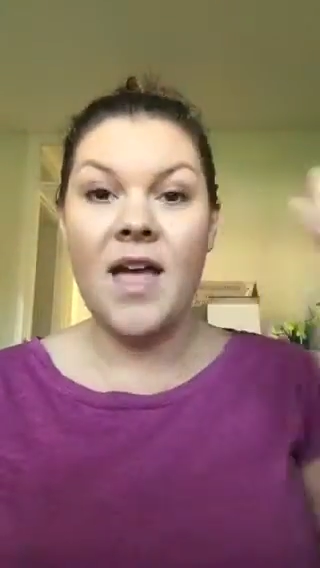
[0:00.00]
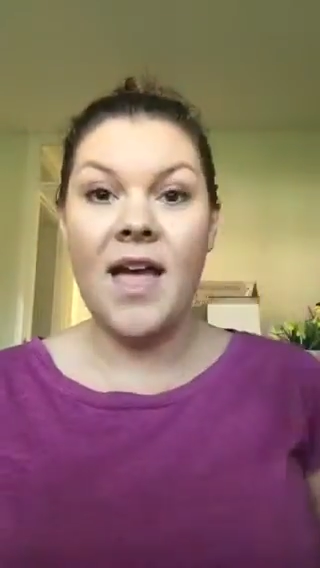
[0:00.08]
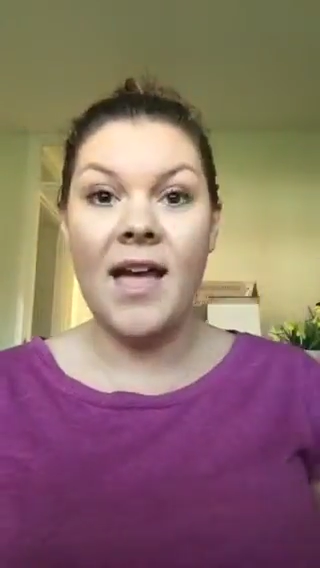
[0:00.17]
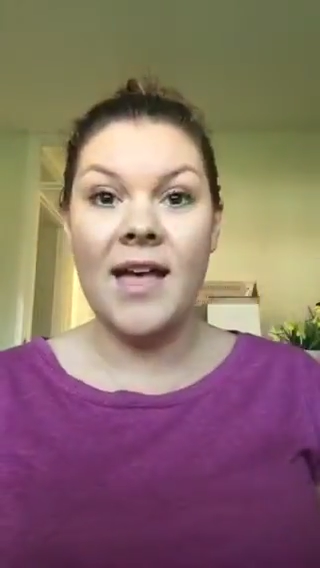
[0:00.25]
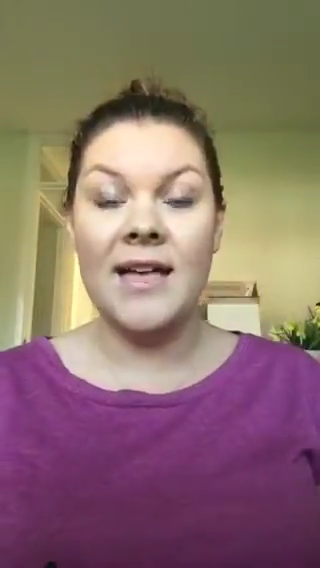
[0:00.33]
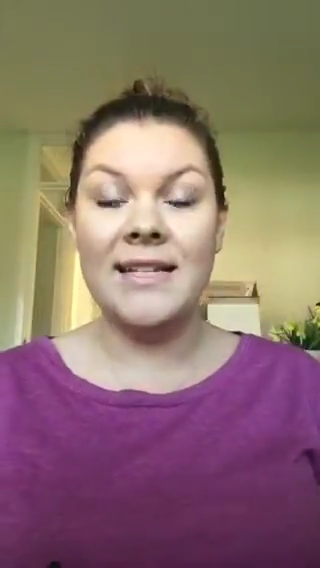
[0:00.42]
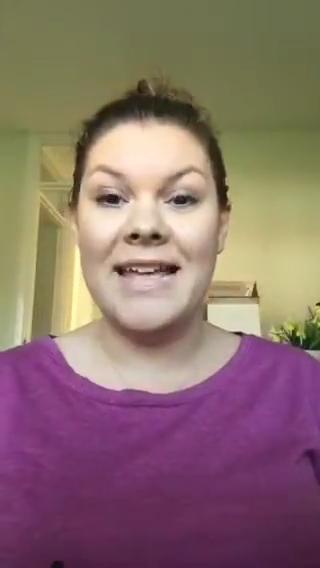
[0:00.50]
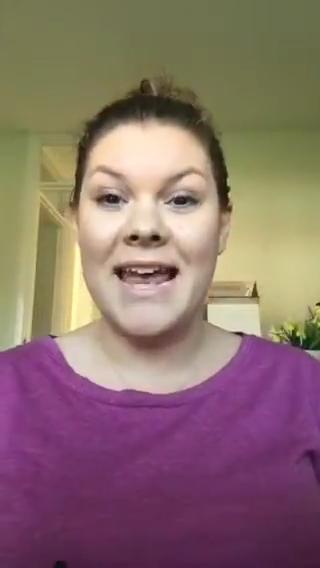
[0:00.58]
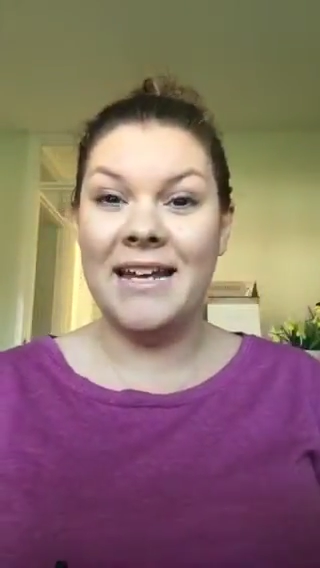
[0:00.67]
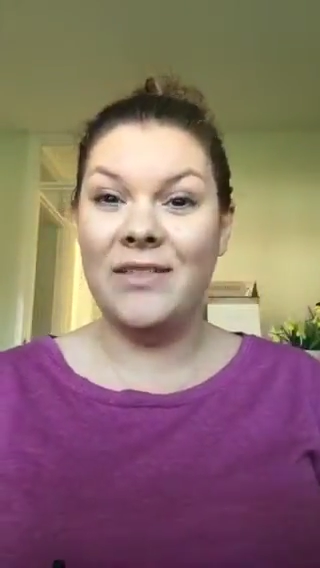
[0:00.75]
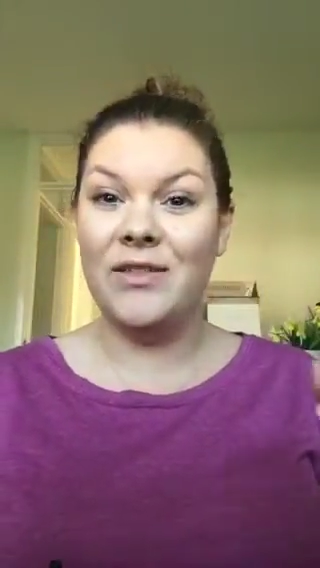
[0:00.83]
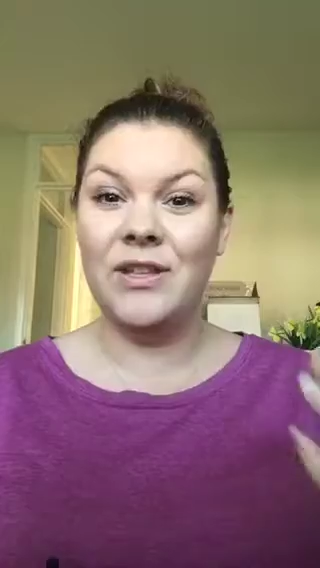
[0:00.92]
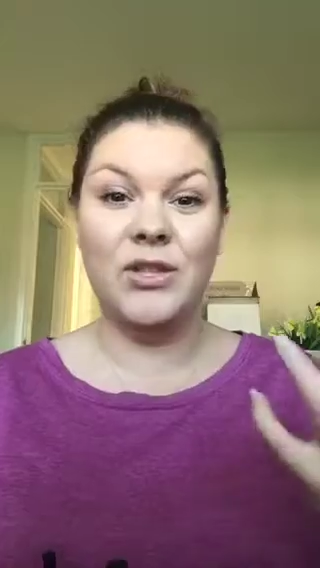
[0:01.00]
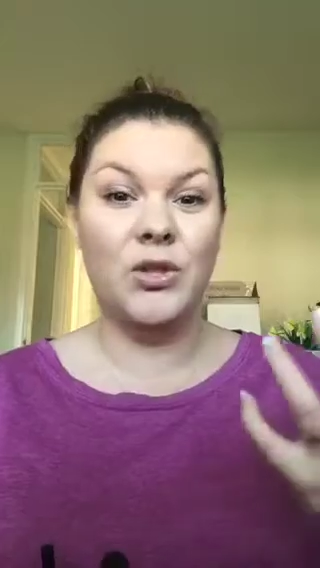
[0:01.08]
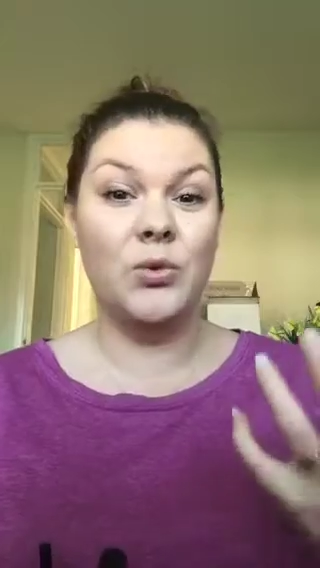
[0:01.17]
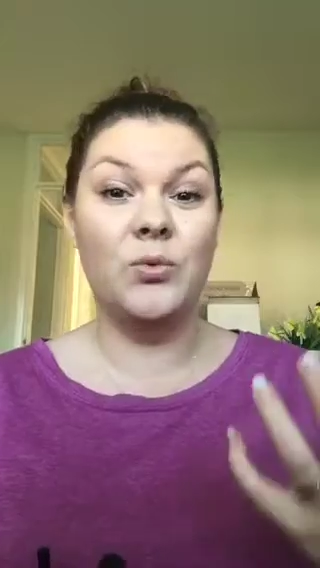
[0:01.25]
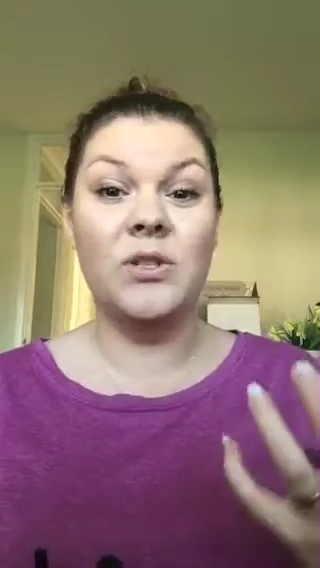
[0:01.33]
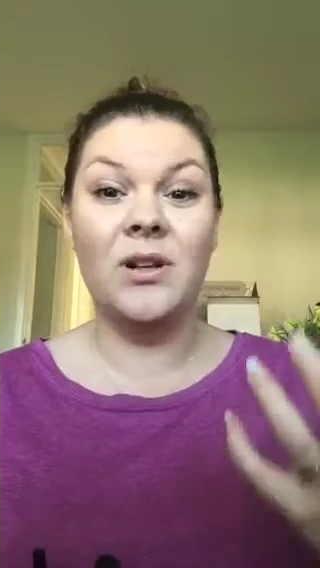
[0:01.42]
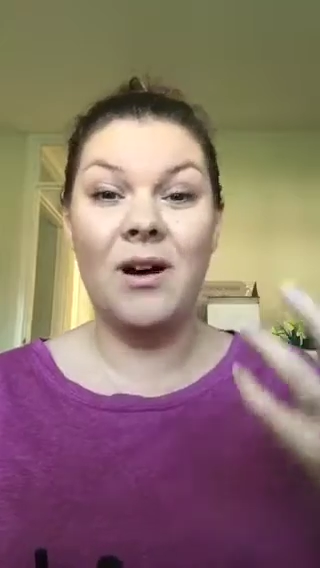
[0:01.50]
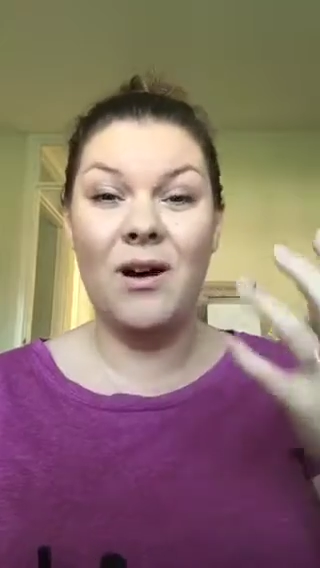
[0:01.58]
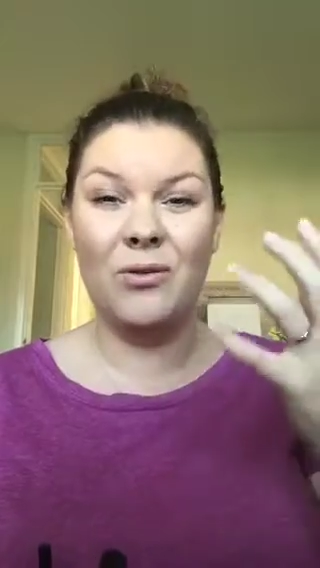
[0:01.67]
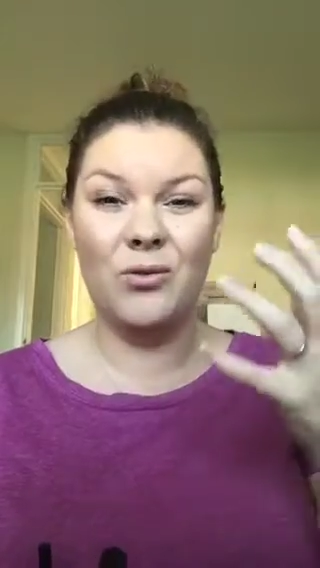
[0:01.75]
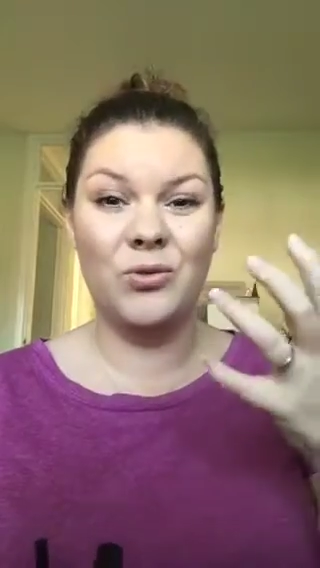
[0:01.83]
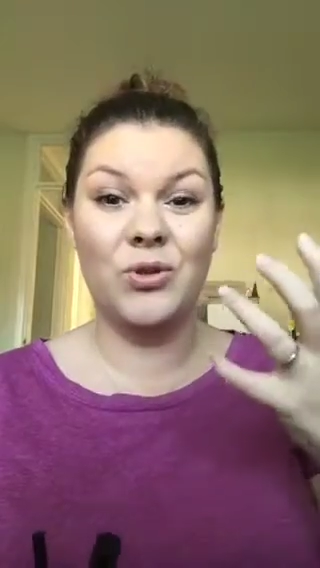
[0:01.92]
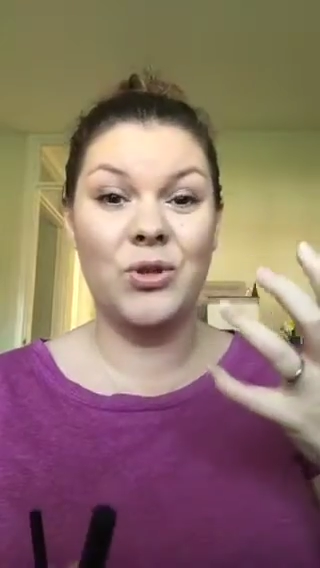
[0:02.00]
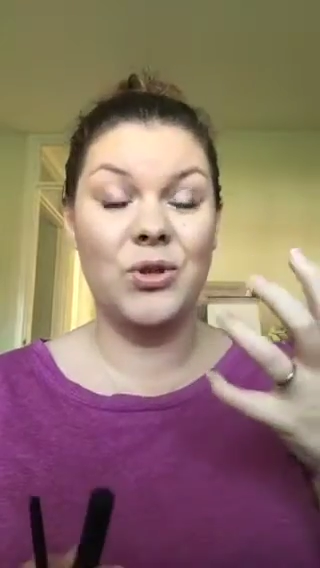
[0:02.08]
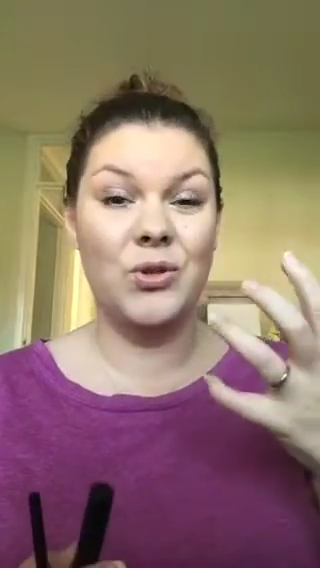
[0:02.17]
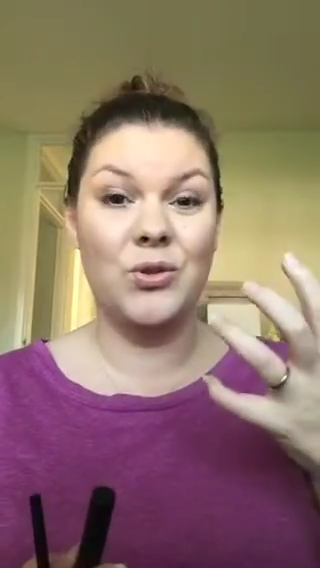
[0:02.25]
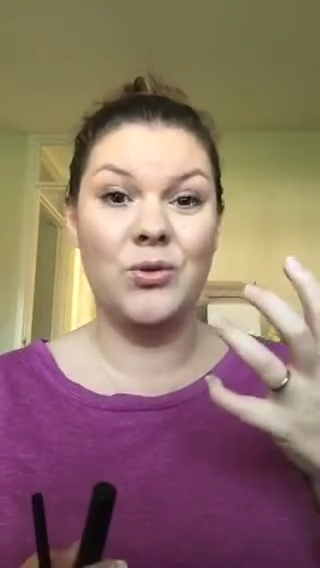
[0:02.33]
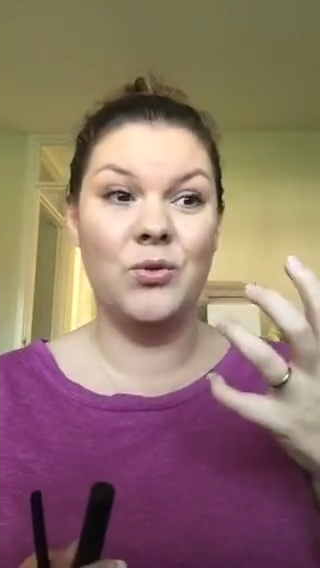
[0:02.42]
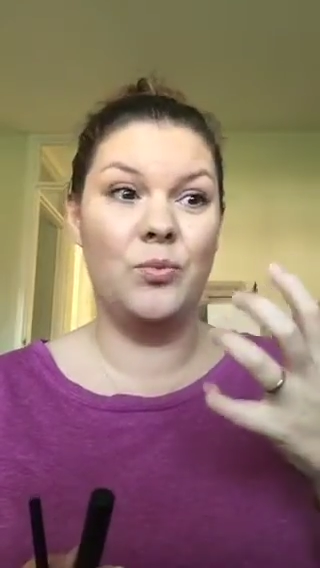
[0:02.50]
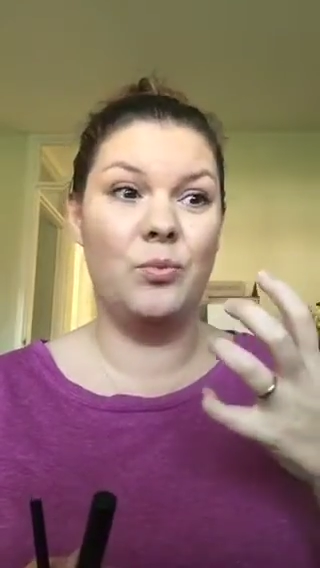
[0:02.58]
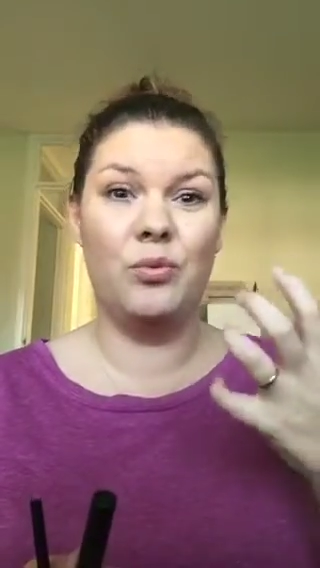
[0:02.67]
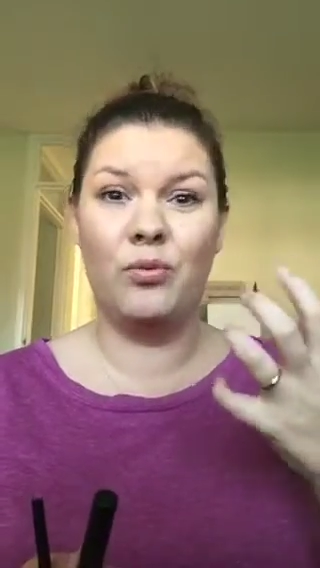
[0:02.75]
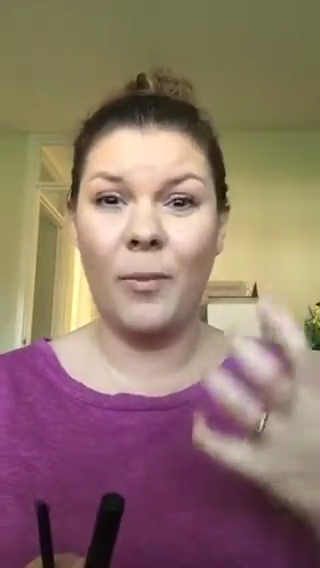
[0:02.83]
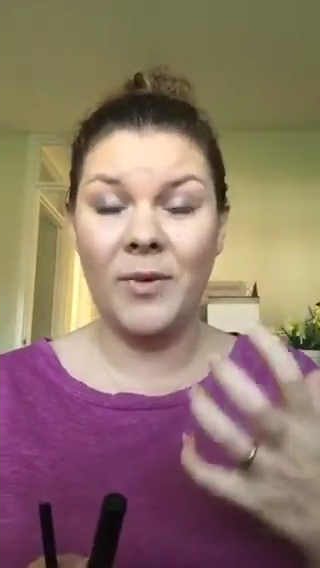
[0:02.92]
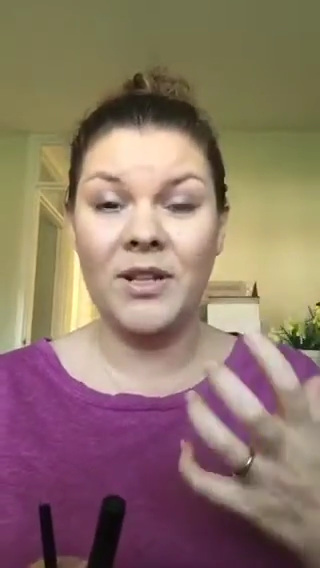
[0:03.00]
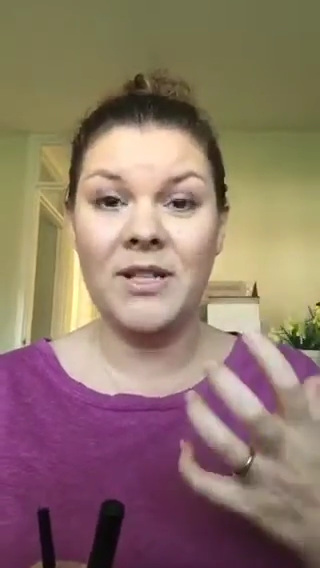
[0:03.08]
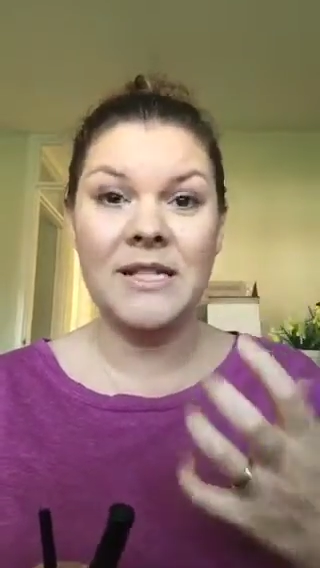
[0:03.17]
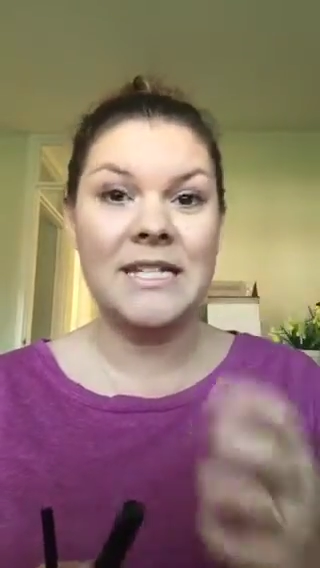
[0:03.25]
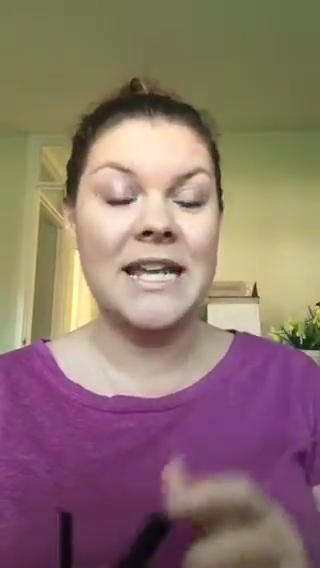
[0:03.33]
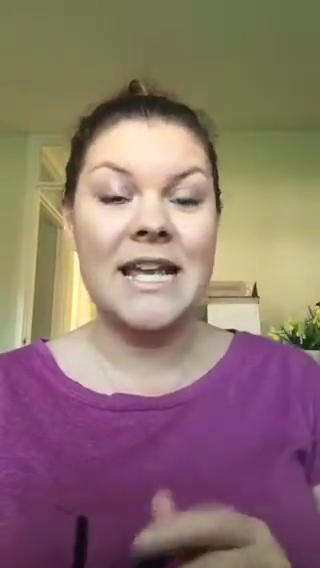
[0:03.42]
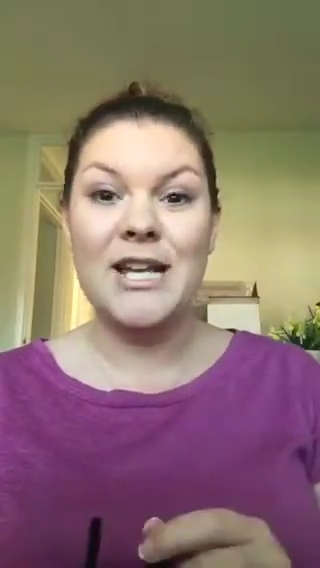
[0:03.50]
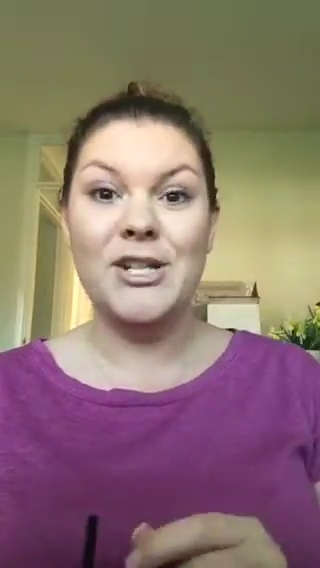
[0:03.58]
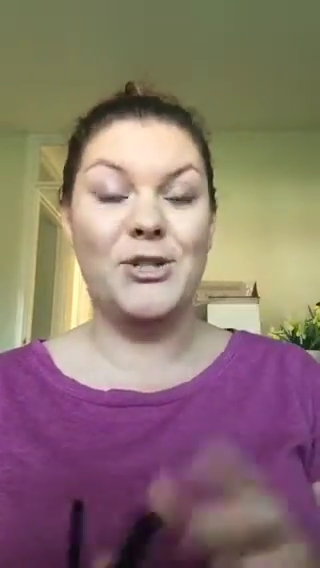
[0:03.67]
hairs, anything too dark or too prominent